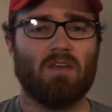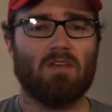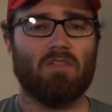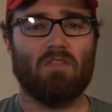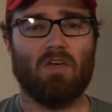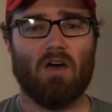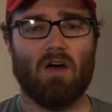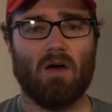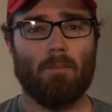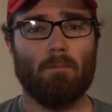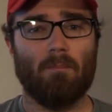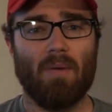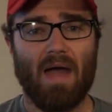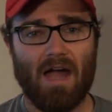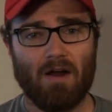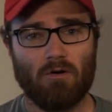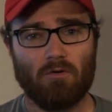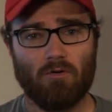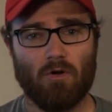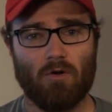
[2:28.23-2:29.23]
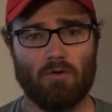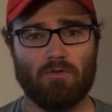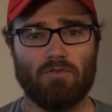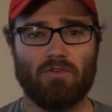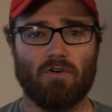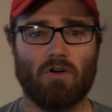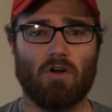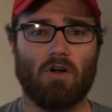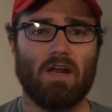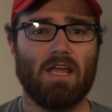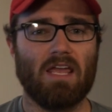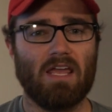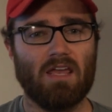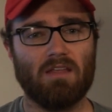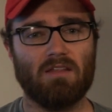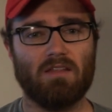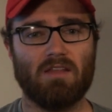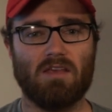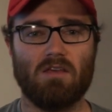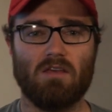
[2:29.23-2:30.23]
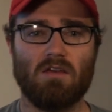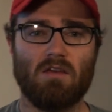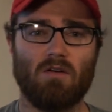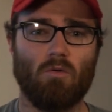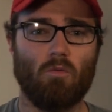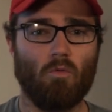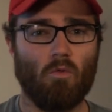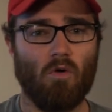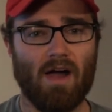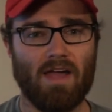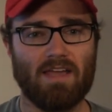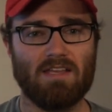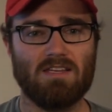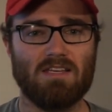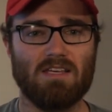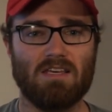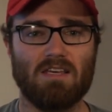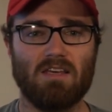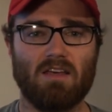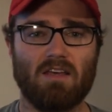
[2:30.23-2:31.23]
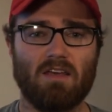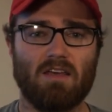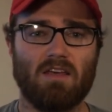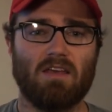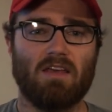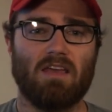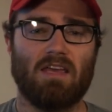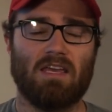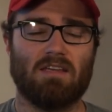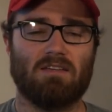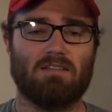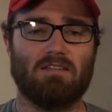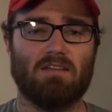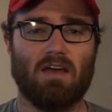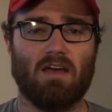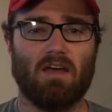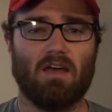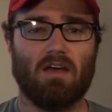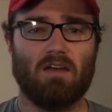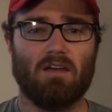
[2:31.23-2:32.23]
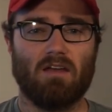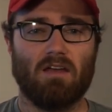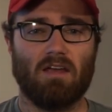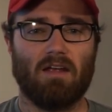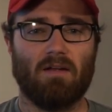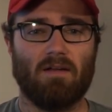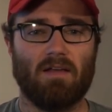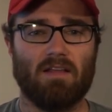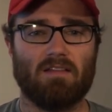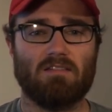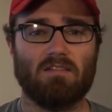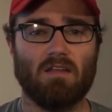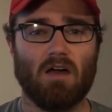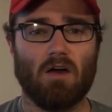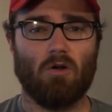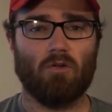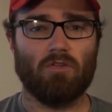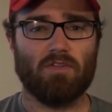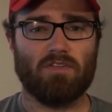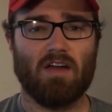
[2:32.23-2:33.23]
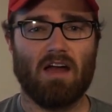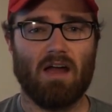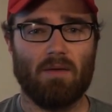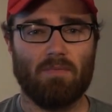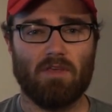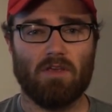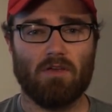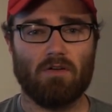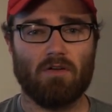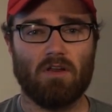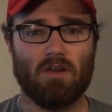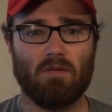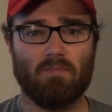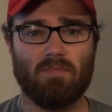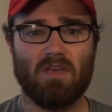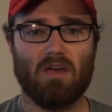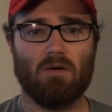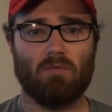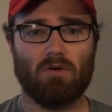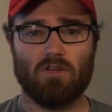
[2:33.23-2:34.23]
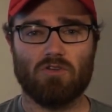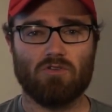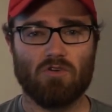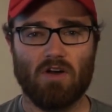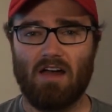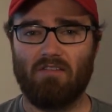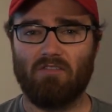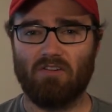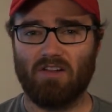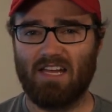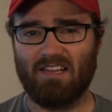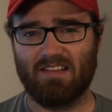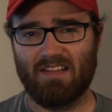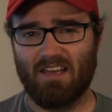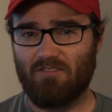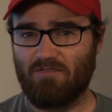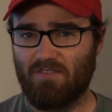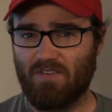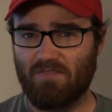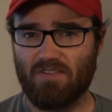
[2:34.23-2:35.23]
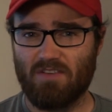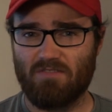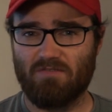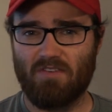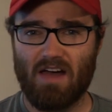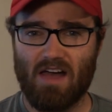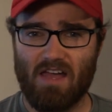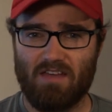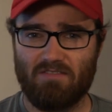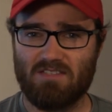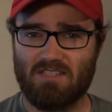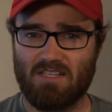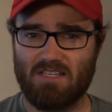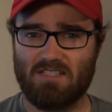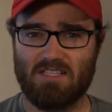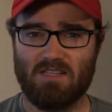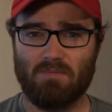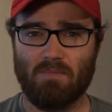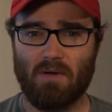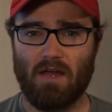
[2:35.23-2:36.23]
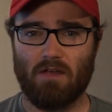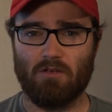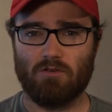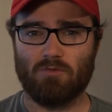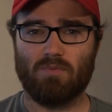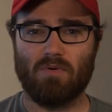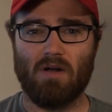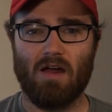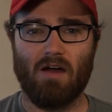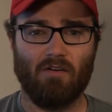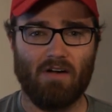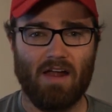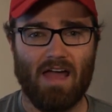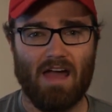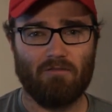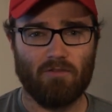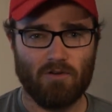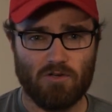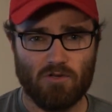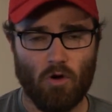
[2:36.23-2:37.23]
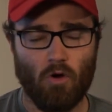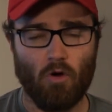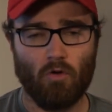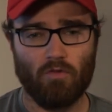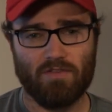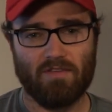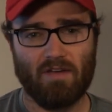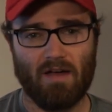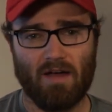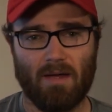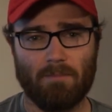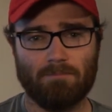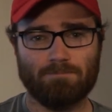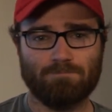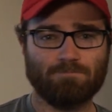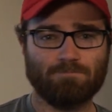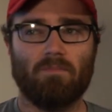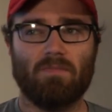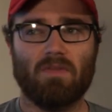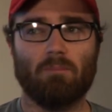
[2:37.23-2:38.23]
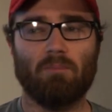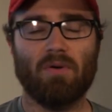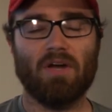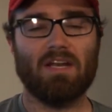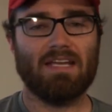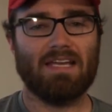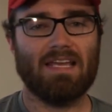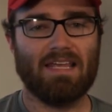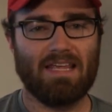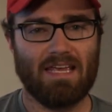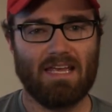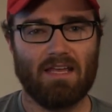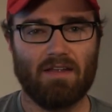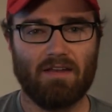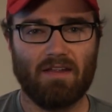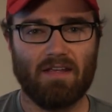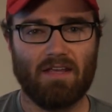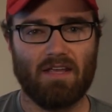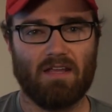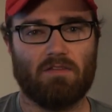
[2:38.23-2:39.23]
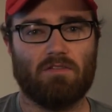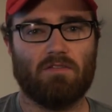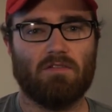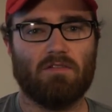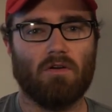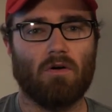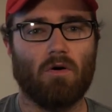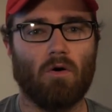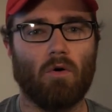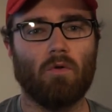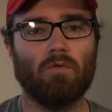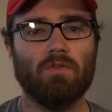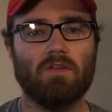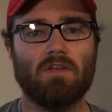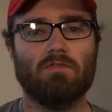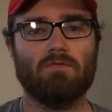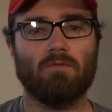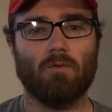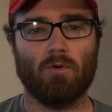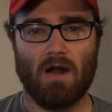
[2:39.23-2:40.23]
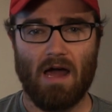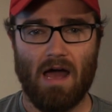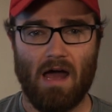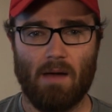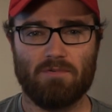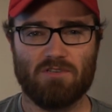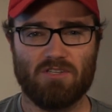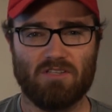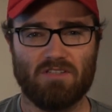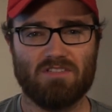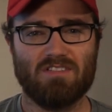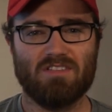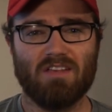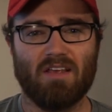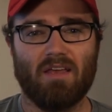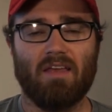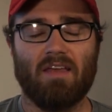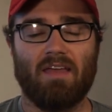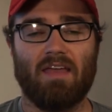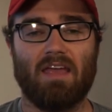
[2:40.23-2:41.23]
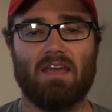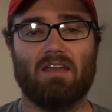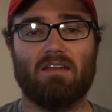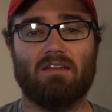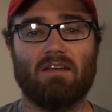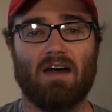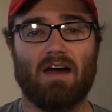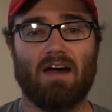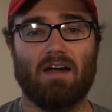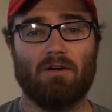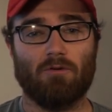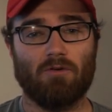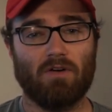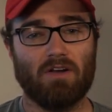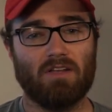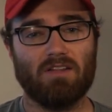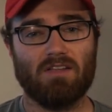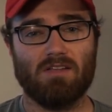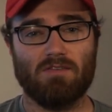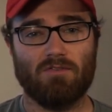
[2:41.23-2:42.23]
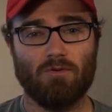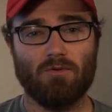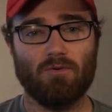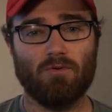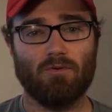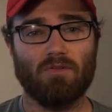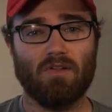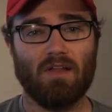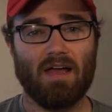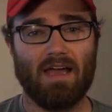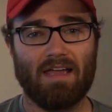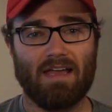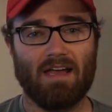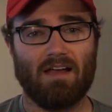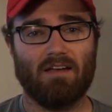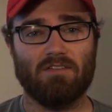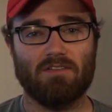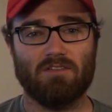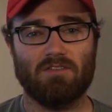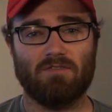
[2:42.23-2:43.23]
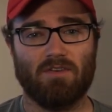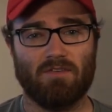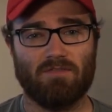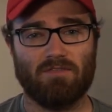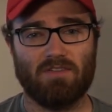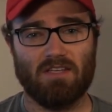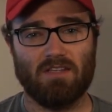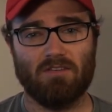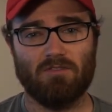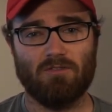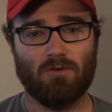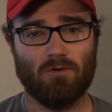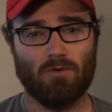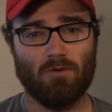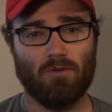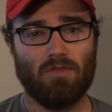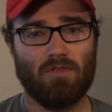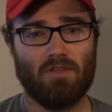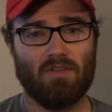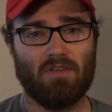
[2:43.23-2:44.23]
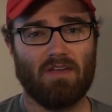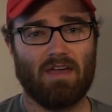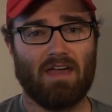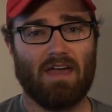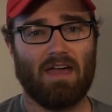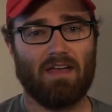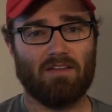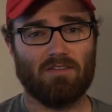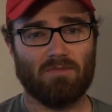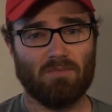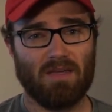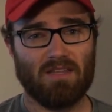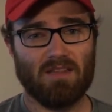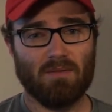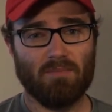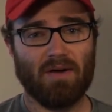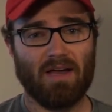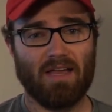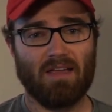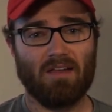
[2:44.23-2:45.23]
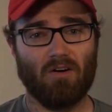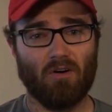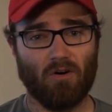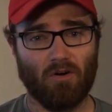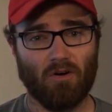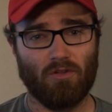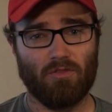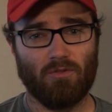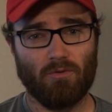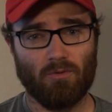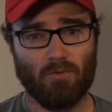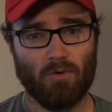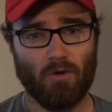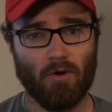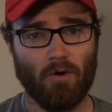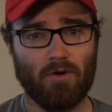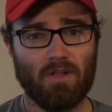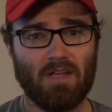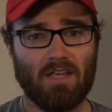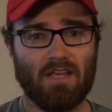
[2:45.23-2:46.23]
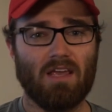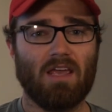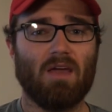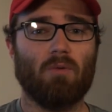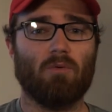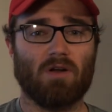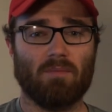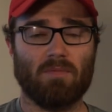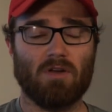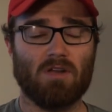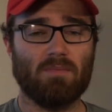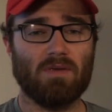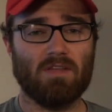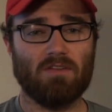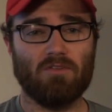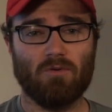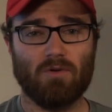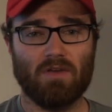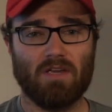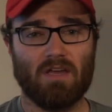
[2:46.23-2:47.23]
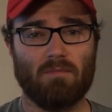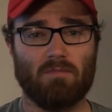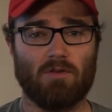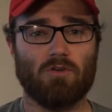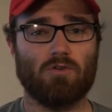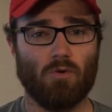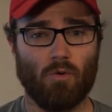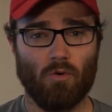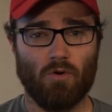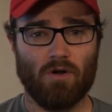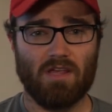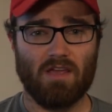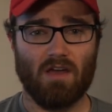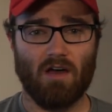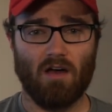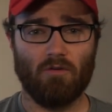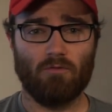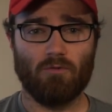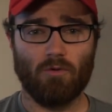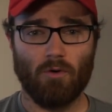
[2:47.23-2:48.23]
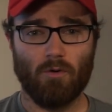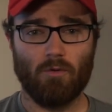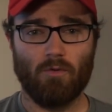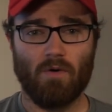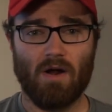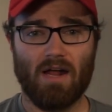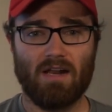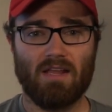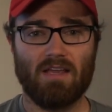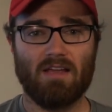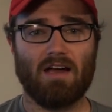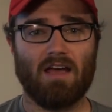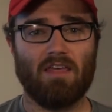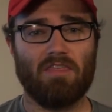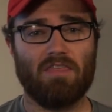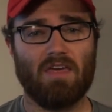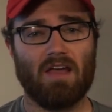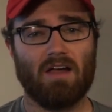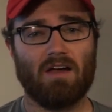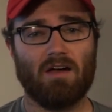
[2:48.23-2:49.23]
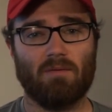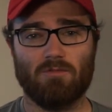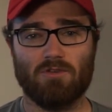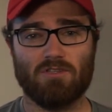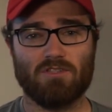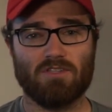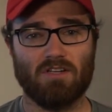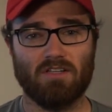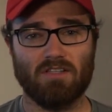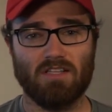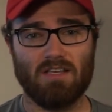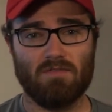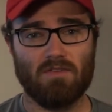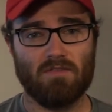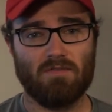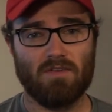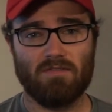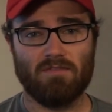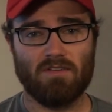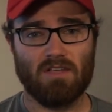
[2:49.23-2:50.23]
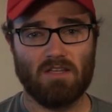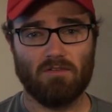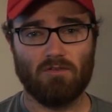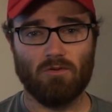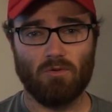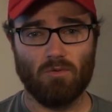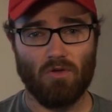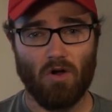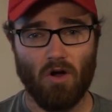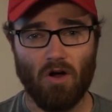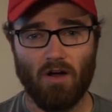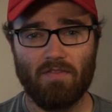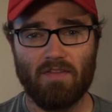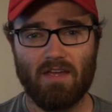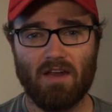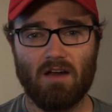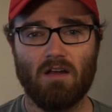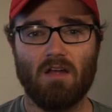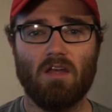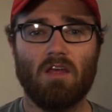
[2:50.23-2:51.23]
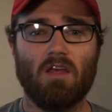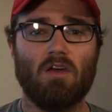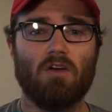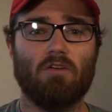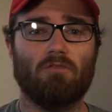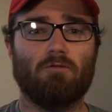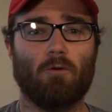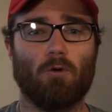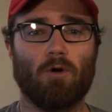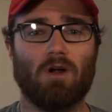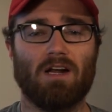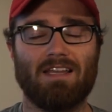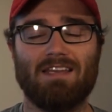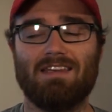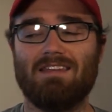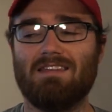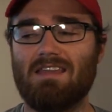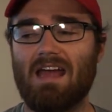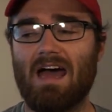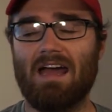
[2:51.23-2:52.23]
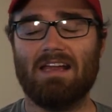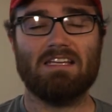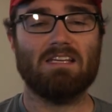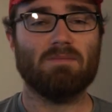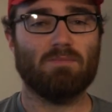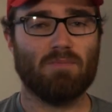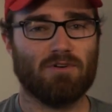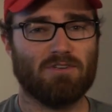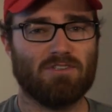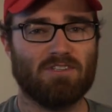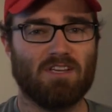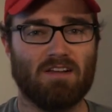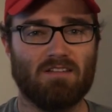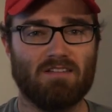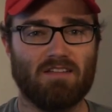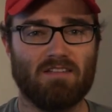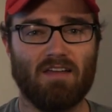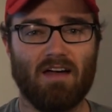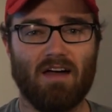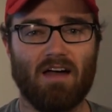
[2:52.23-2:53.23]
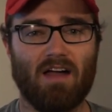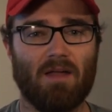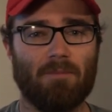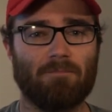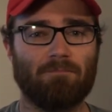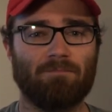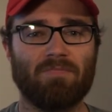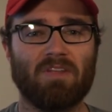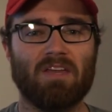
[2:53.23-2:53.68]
The back roads are hilly, windy, and it's not all the time that you're going to be able to travel at that 55, 60 miles per hour average all the time. But again, it's only for options, and I really do like how this 15-tooth has made the bike on the road. When I'm going to be doing a majority of road riding, I think I'm just going to leave the 15-tooth on there for 90% of the time.